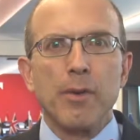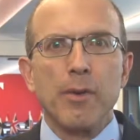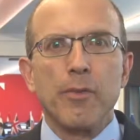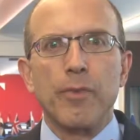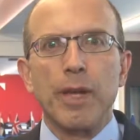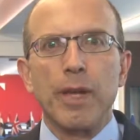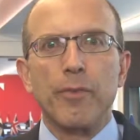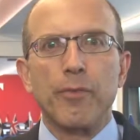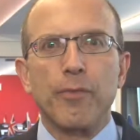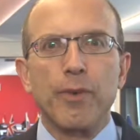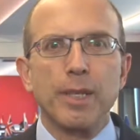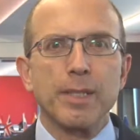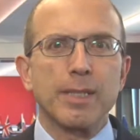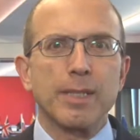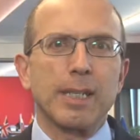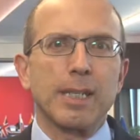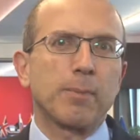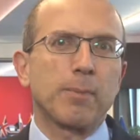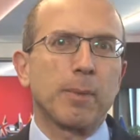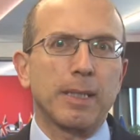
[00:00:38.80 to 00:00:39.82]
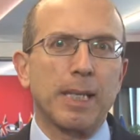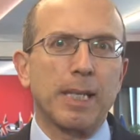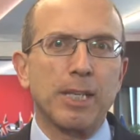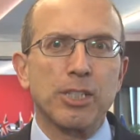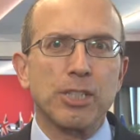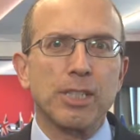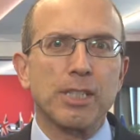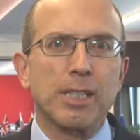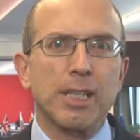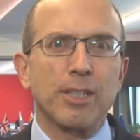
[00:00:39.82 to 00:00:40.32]
Fed funds
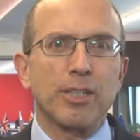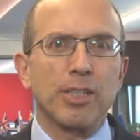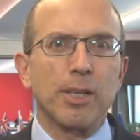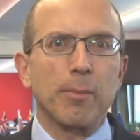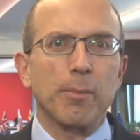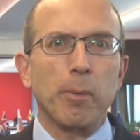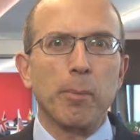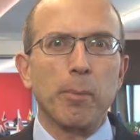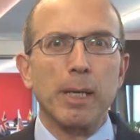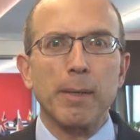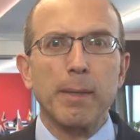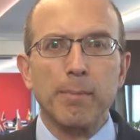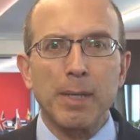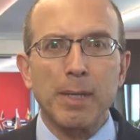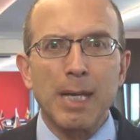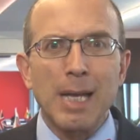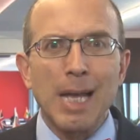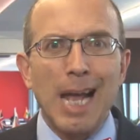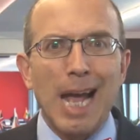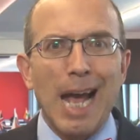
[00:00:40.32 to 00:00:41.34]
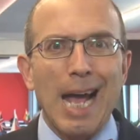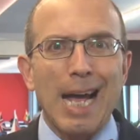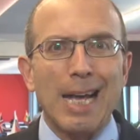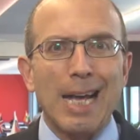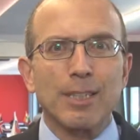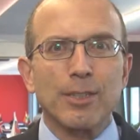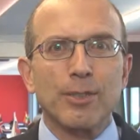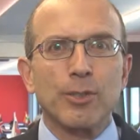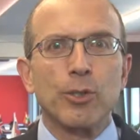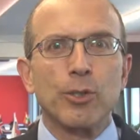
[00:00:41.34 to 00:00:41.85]
expectations edged up a bit
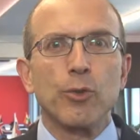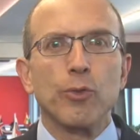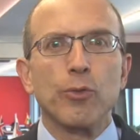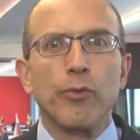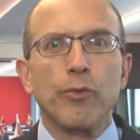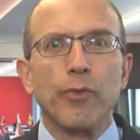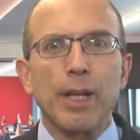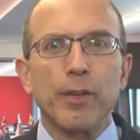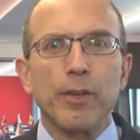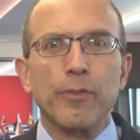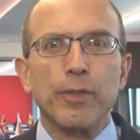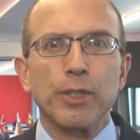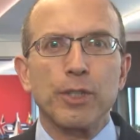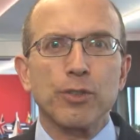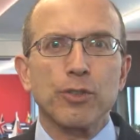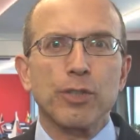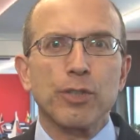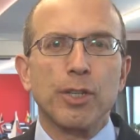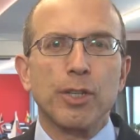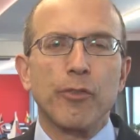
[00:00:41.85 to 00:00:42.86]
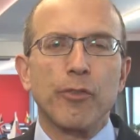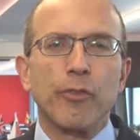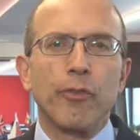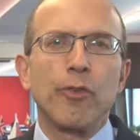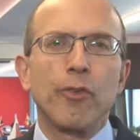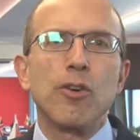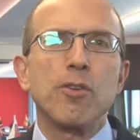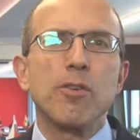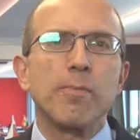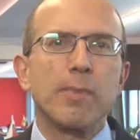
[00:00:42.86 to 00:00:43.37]
as two Fed officials
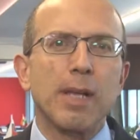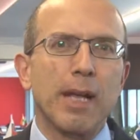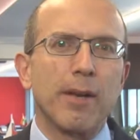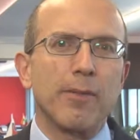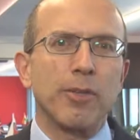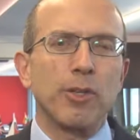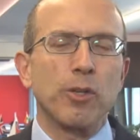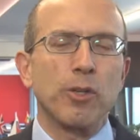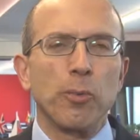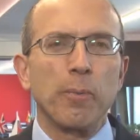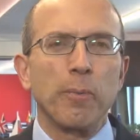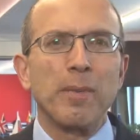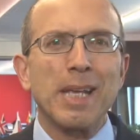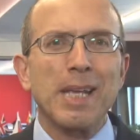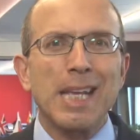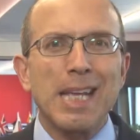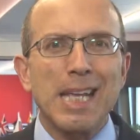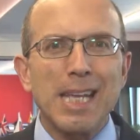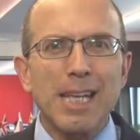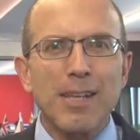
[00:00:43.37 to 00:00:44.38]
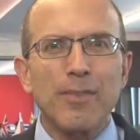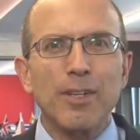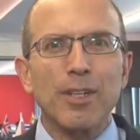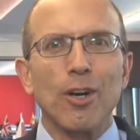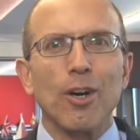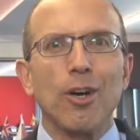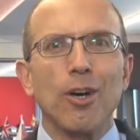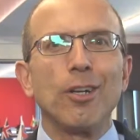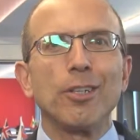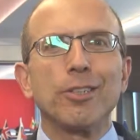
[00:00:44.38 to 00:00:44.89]
confirmed that view. Even
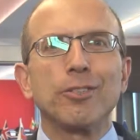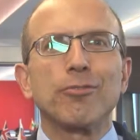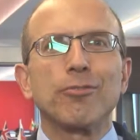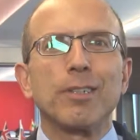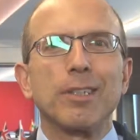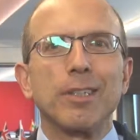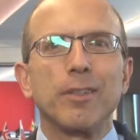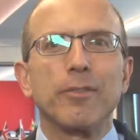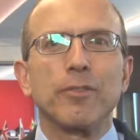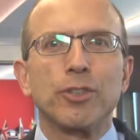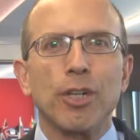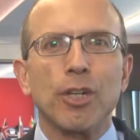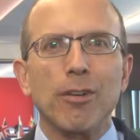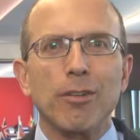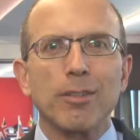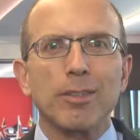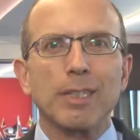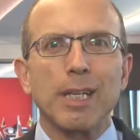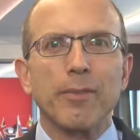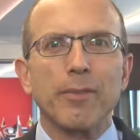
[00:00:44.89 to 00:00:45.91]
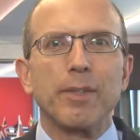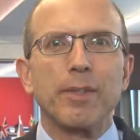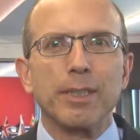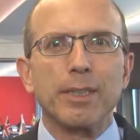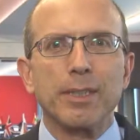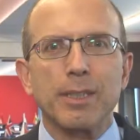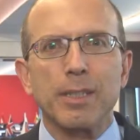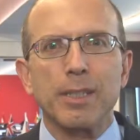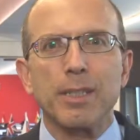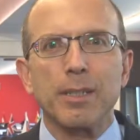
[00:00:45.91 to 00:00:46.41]
ultra-dove Charles
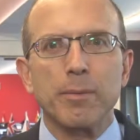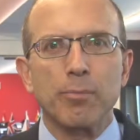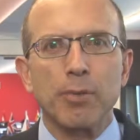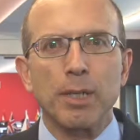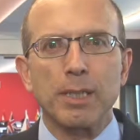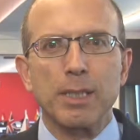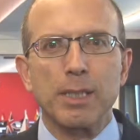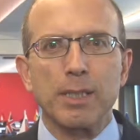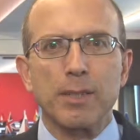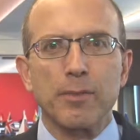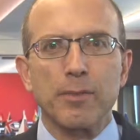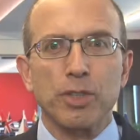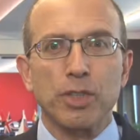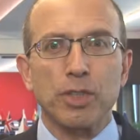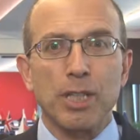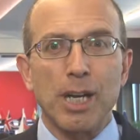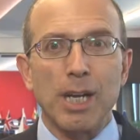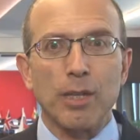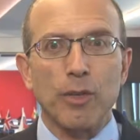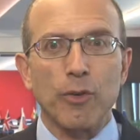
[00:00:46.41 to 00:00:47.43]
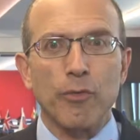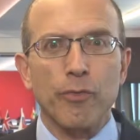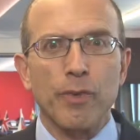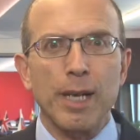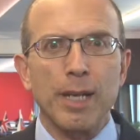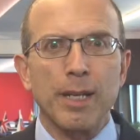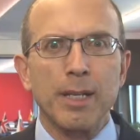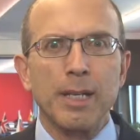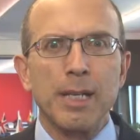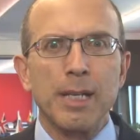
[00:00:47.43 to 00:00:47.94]
Evans, the president of the Chicago
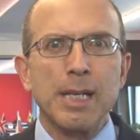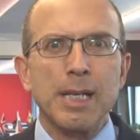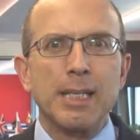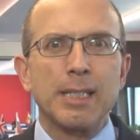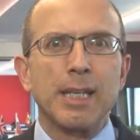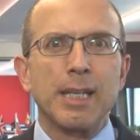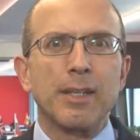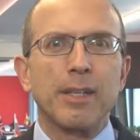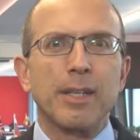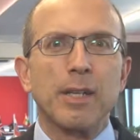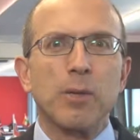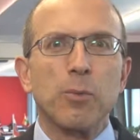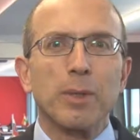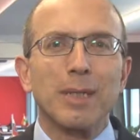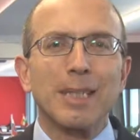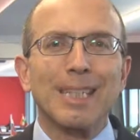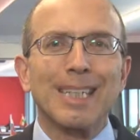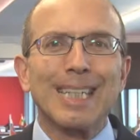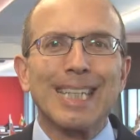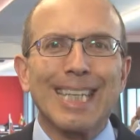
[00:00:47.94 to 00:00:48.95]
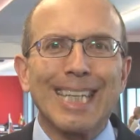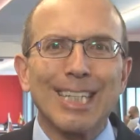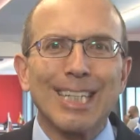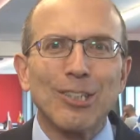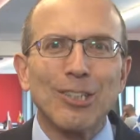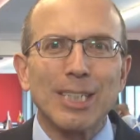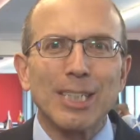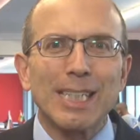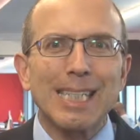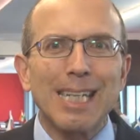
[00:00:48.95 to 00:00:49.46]
Fed, said that he would
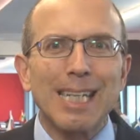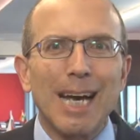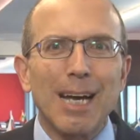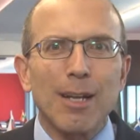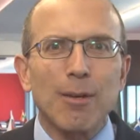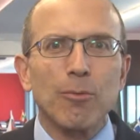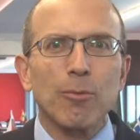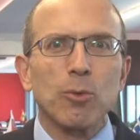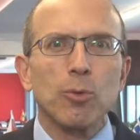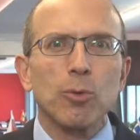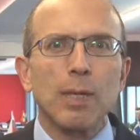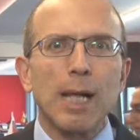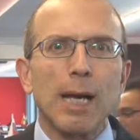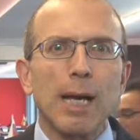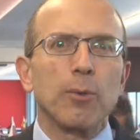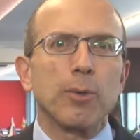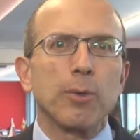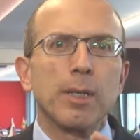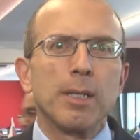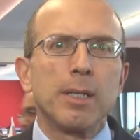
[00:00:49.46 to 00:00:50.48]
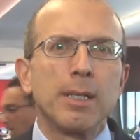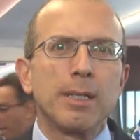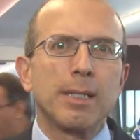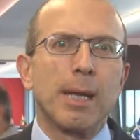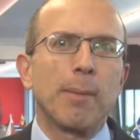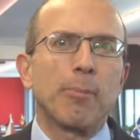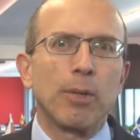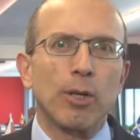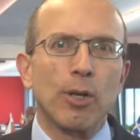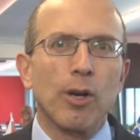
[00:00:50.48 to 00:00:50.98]
clearly not rule out
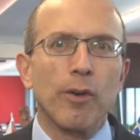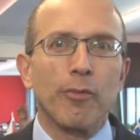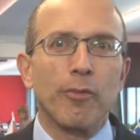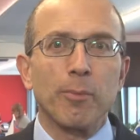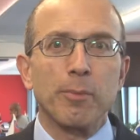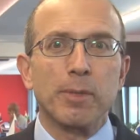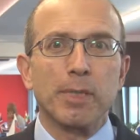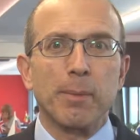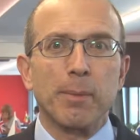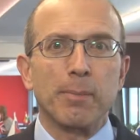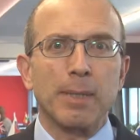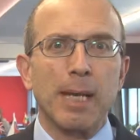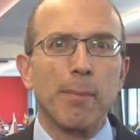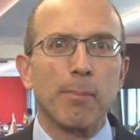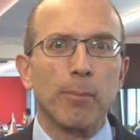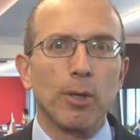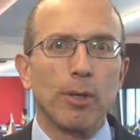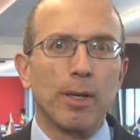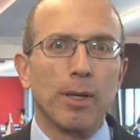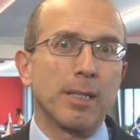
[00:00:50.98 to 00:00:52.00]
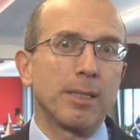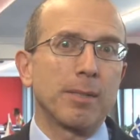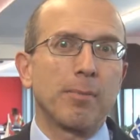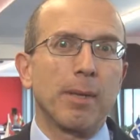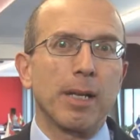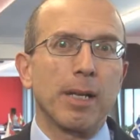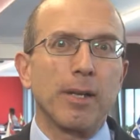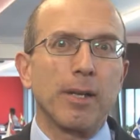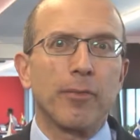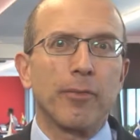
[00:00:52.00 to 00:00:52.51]
tapering off from September, as
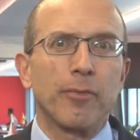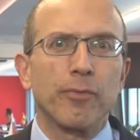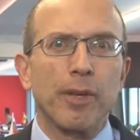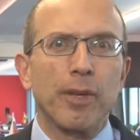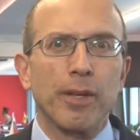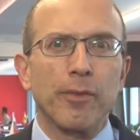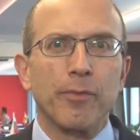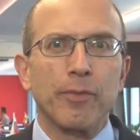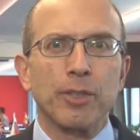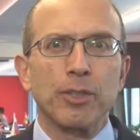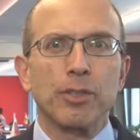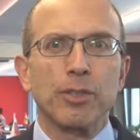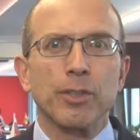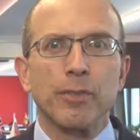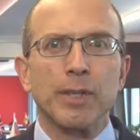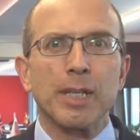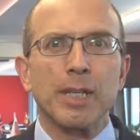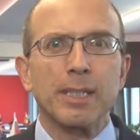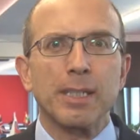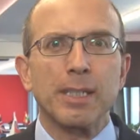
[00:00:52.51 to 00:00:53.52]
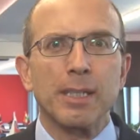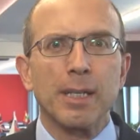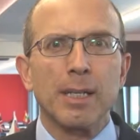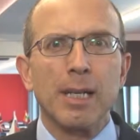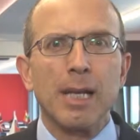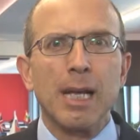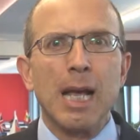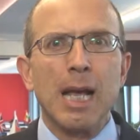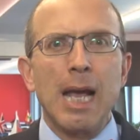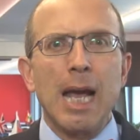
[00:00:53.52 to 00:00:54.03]
many of Fed officials have hinted,
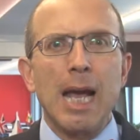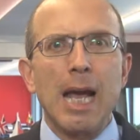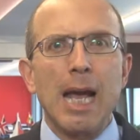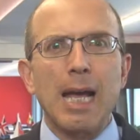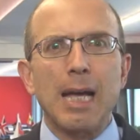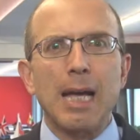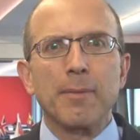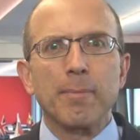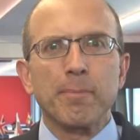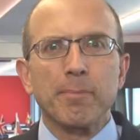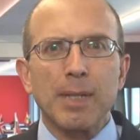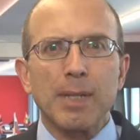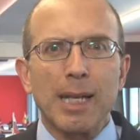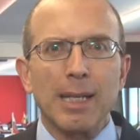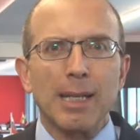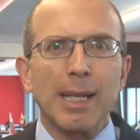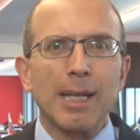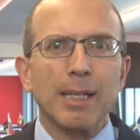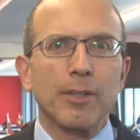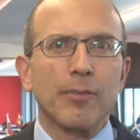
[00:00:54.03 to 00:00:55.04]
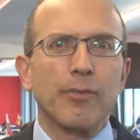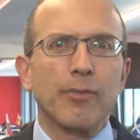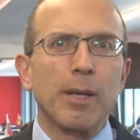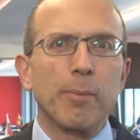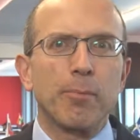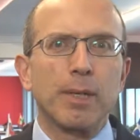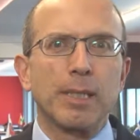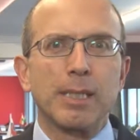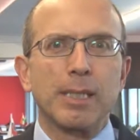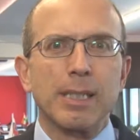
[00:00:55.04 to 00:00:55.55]
and Atlanta
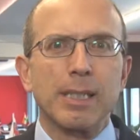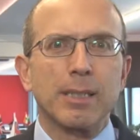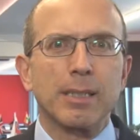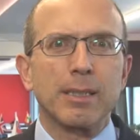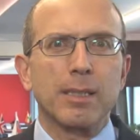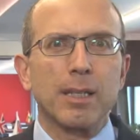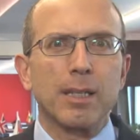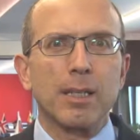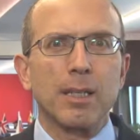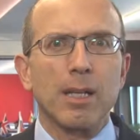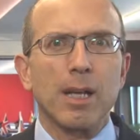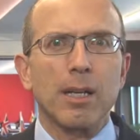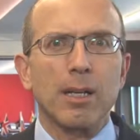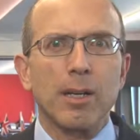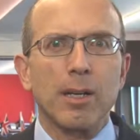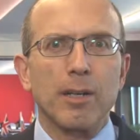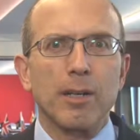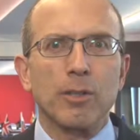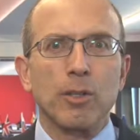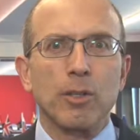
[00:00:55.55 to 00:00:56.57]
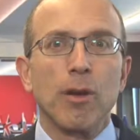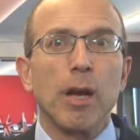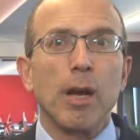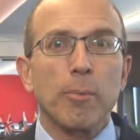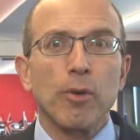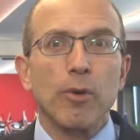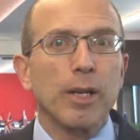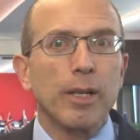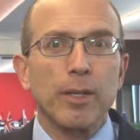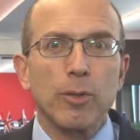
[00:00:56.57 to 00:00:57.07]
Fed President Lockhart
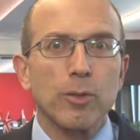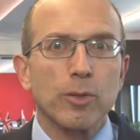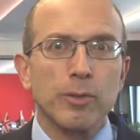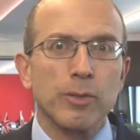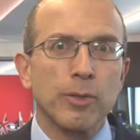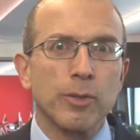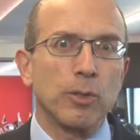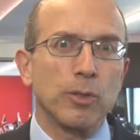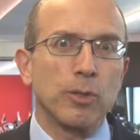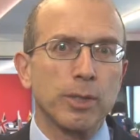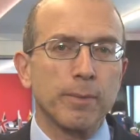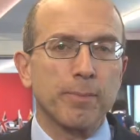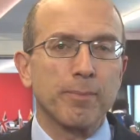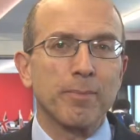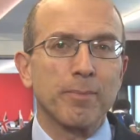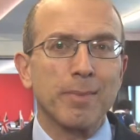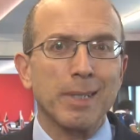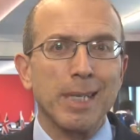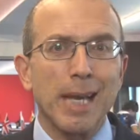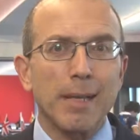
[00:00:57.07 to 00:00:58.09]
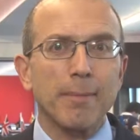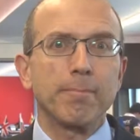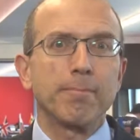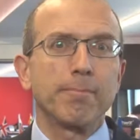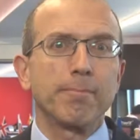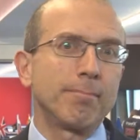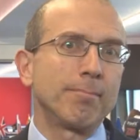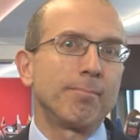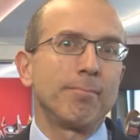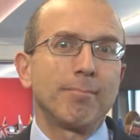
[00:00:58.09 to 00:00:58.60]
corroborated those views. Yet,
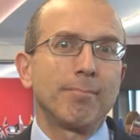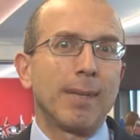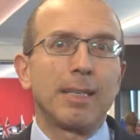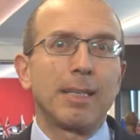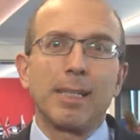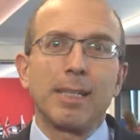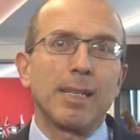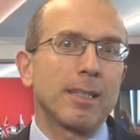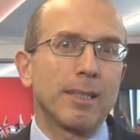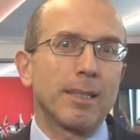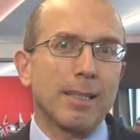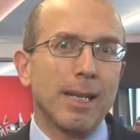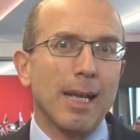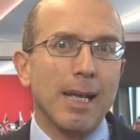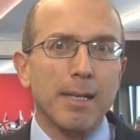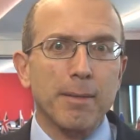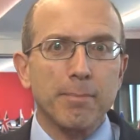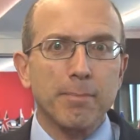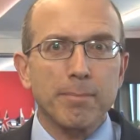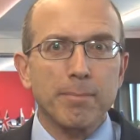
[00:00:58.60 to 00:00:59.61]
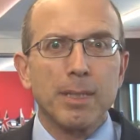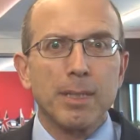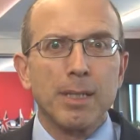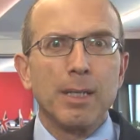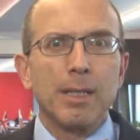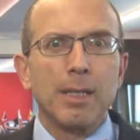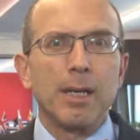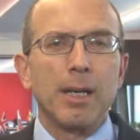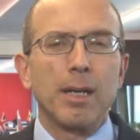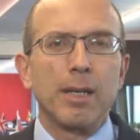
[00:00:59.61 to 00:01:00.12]
at the end of the day,
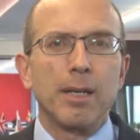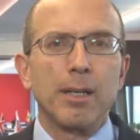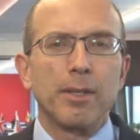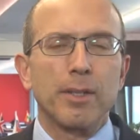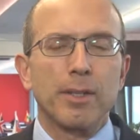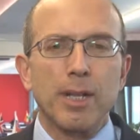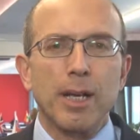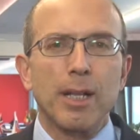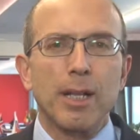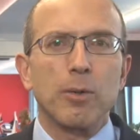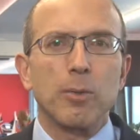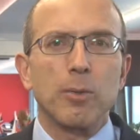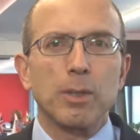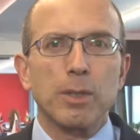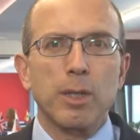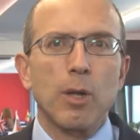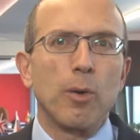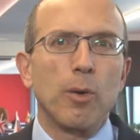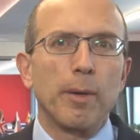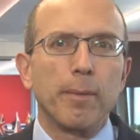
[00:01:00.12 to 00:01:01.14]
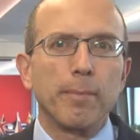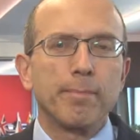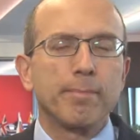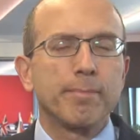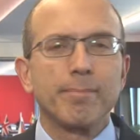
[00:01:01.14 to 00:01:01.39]
the dollar lower.